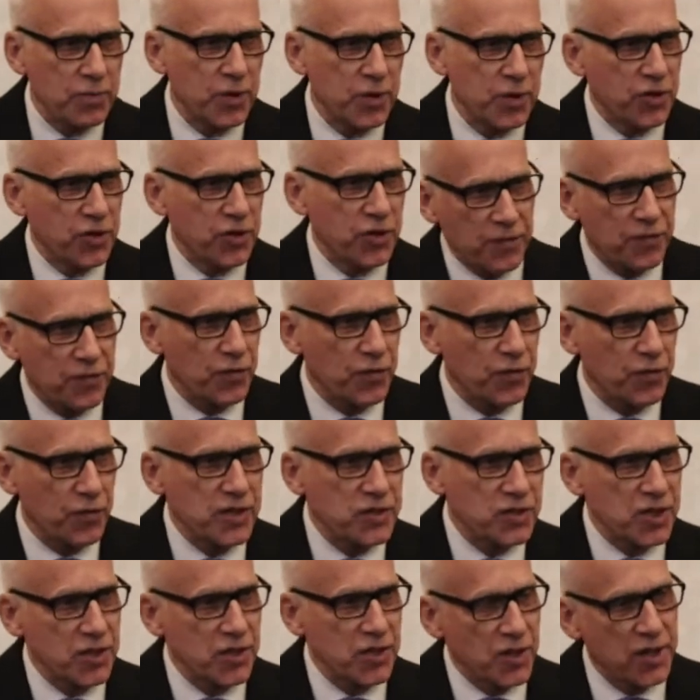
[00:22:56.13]
your friends
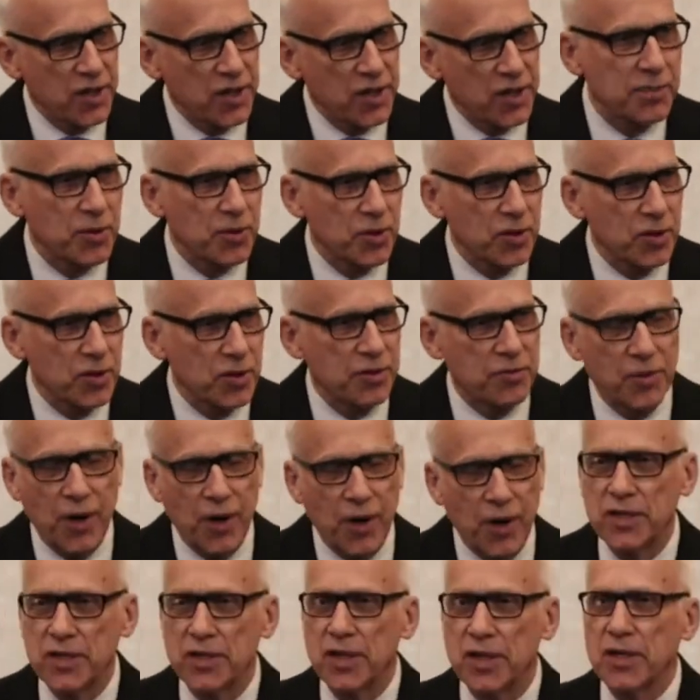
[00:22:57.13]
in the neighborhood,
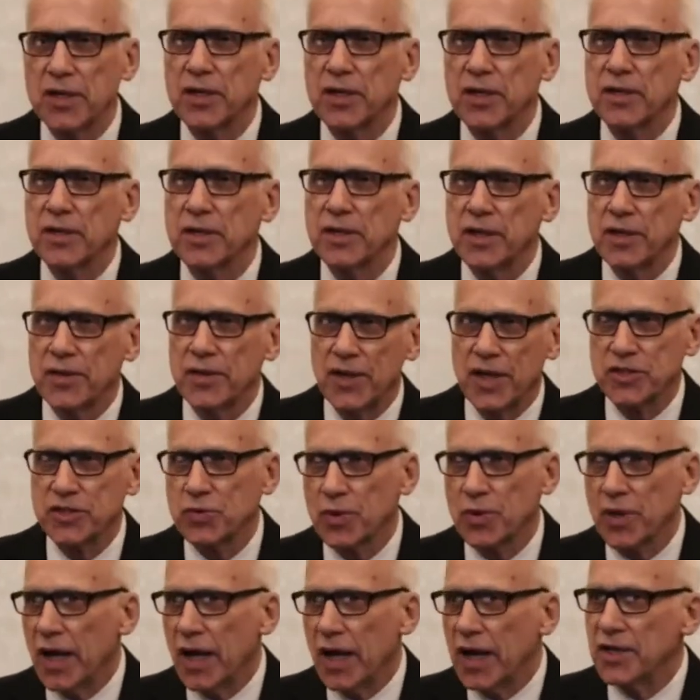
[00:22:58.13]
right? That's what
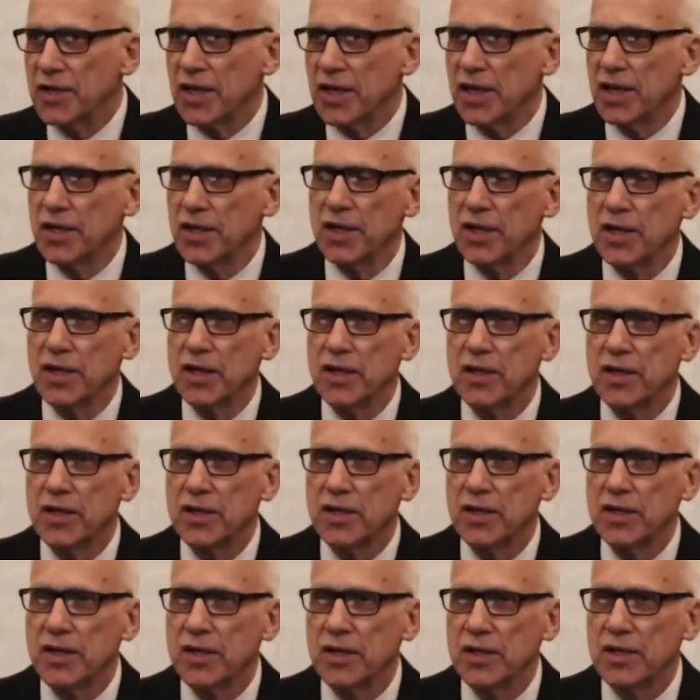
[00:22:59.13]
I did.
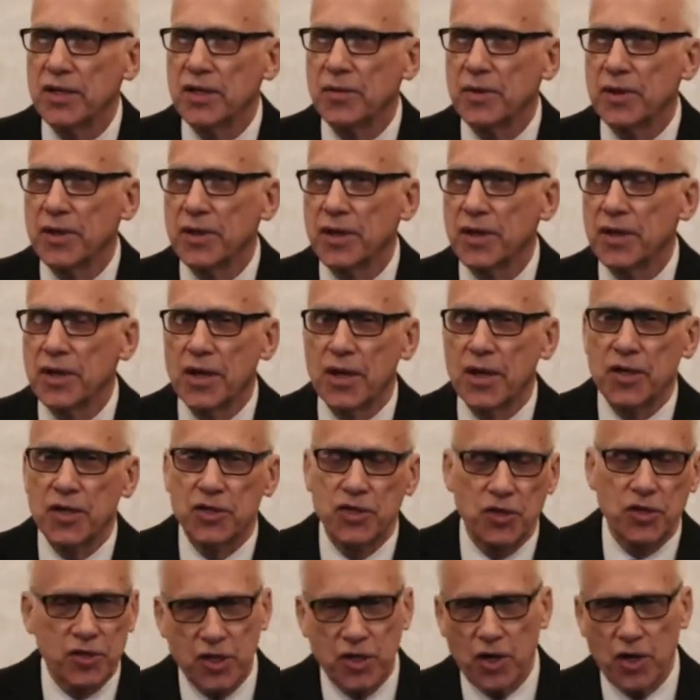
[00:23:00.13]
You go